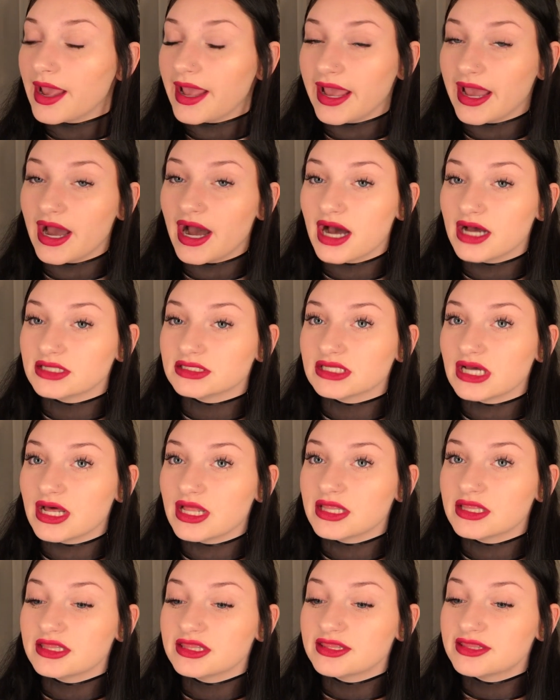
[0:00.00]
and
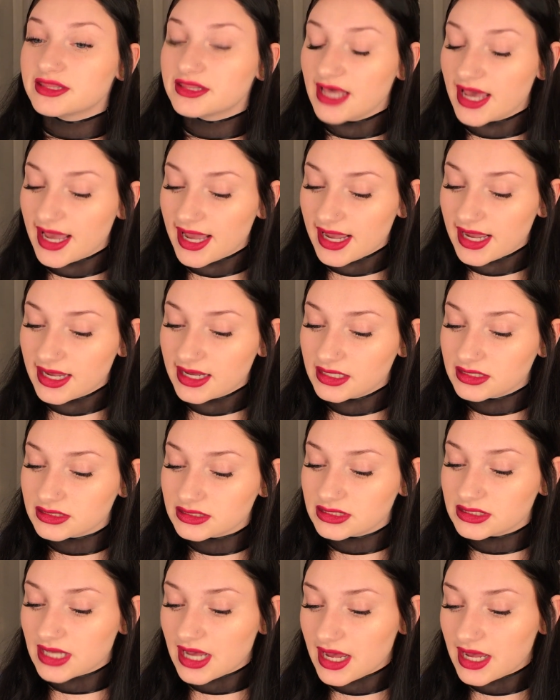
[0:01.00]
they
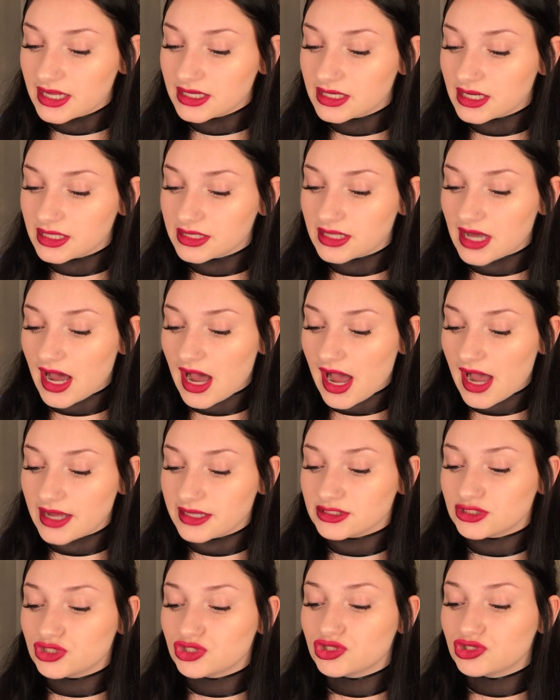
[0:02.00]
said that
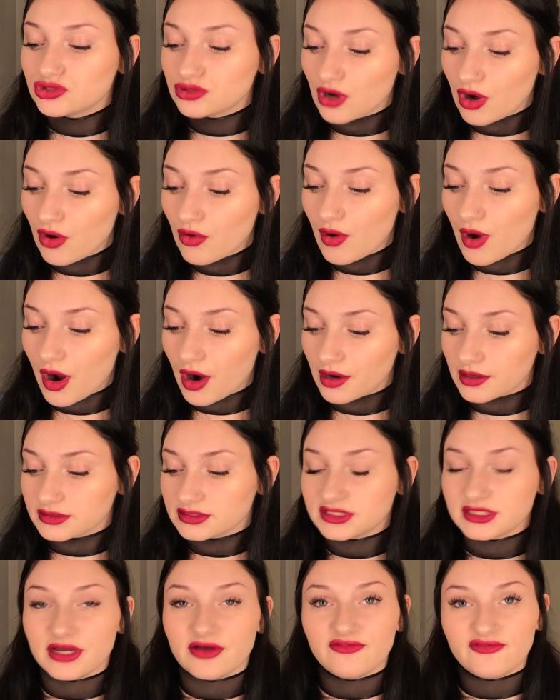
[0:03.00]
it's so
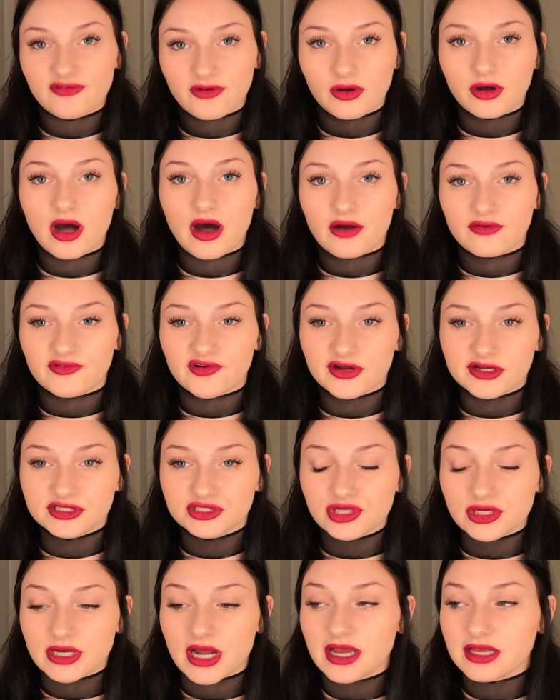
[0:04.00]
hard to get full
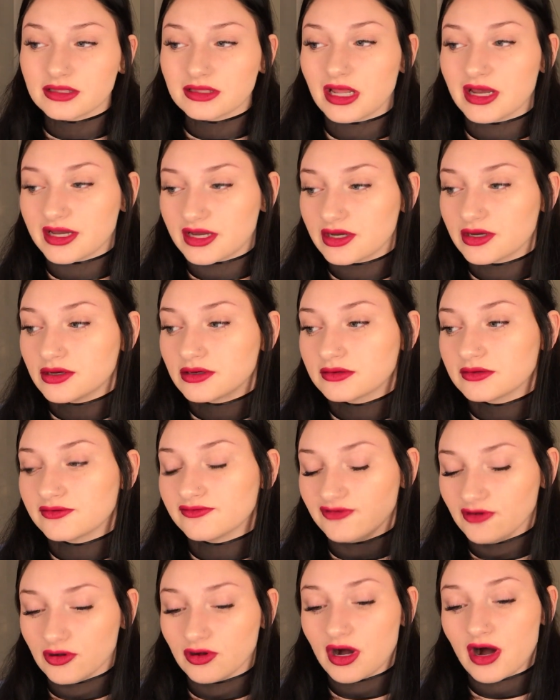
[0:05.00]
coverage, and I like
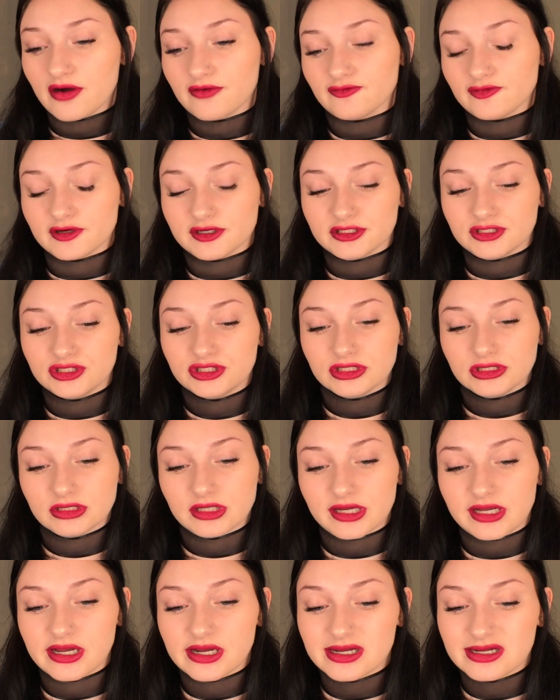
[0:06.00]
full coverage.
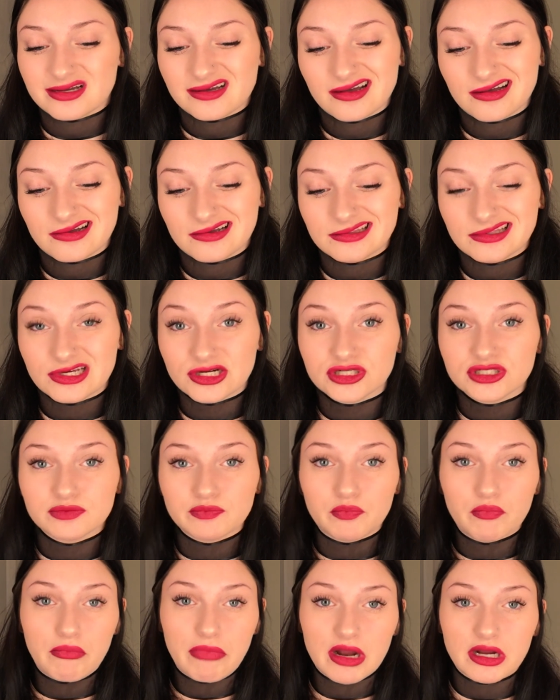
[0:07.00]
Like, there's
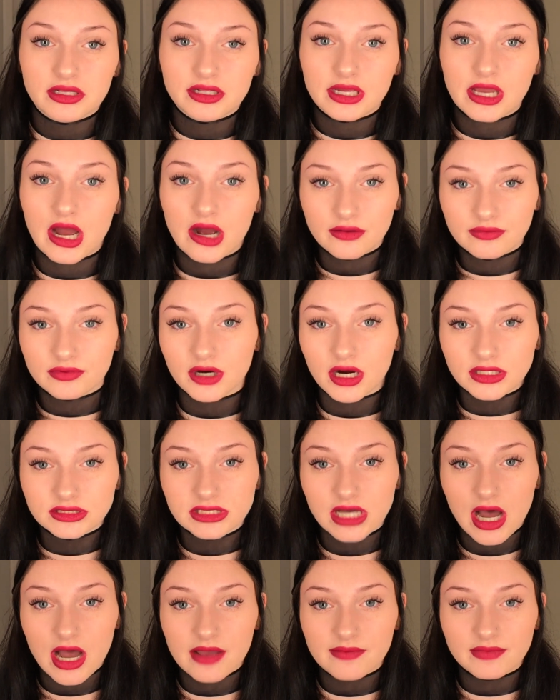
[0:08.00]
barely ever a
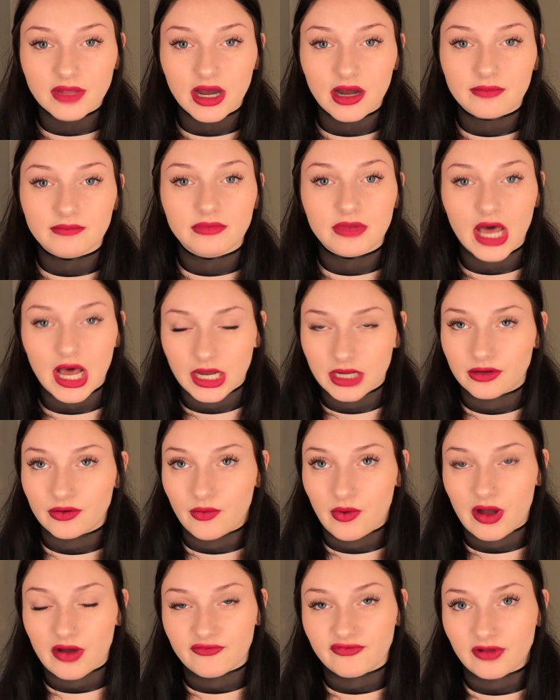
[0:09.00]
time that I'm not gonna
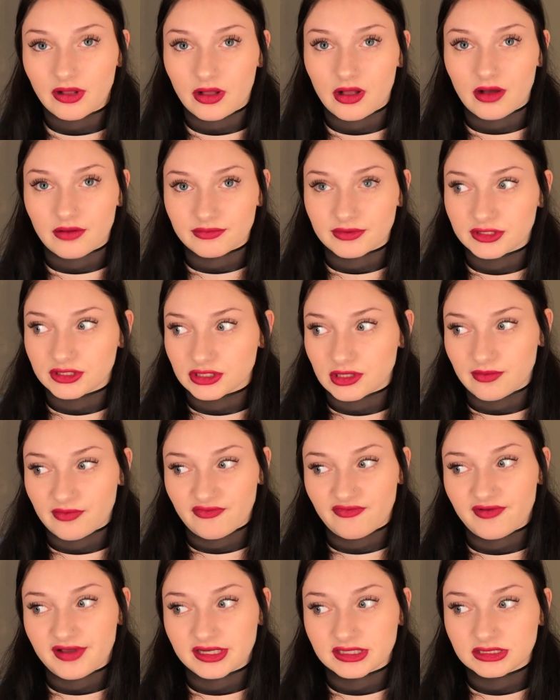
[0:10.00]
want full coverage on my
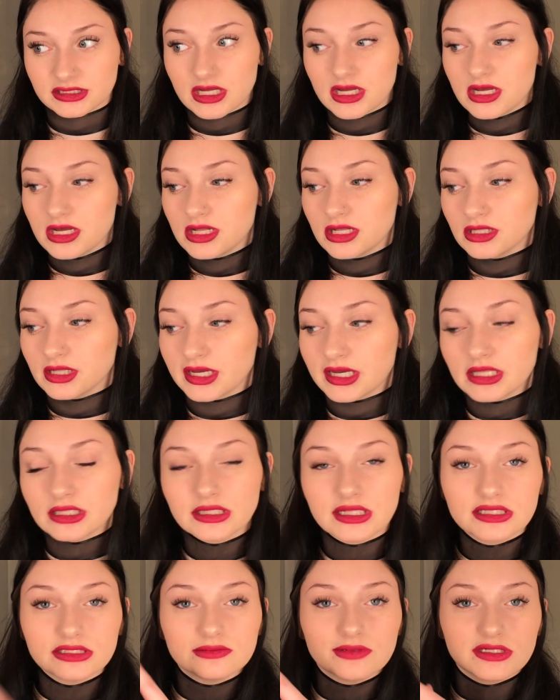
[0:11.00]
face. Like,
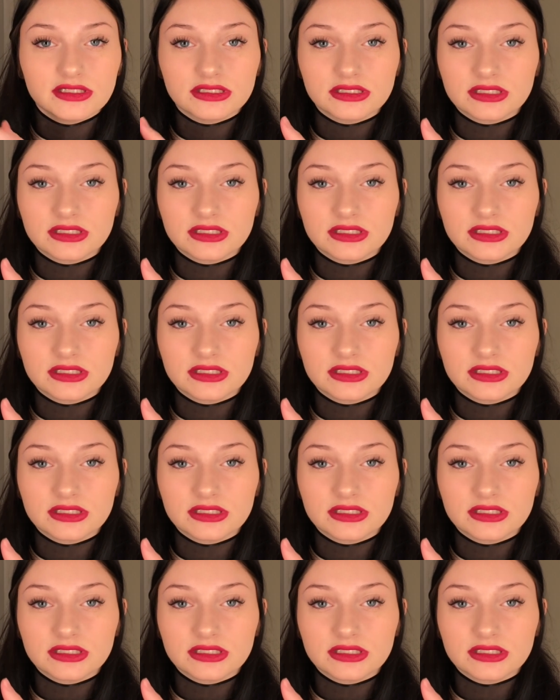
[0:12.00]
unless my